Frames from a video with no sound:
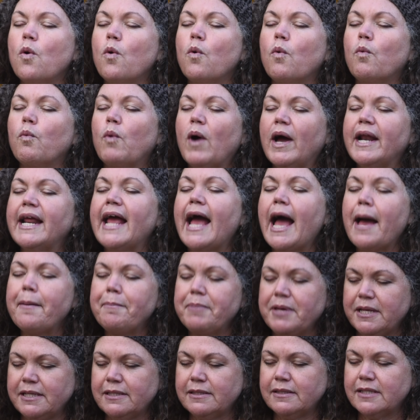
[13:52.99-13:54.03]
What
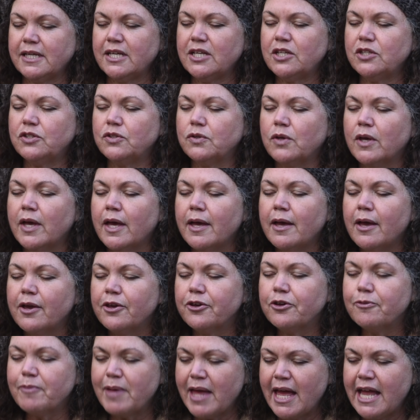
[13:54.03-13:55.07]
happens is
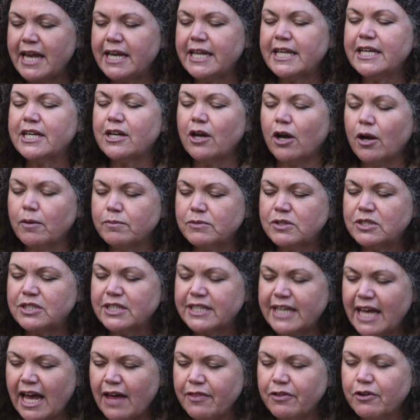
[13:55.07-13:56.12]
humanity comes
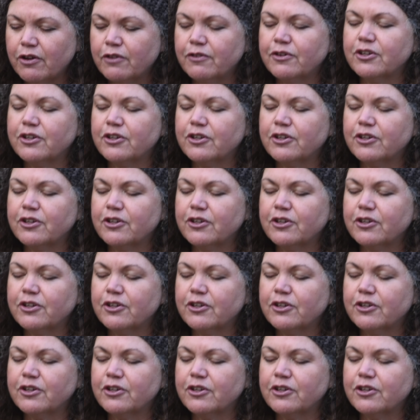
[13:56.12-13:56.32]
together,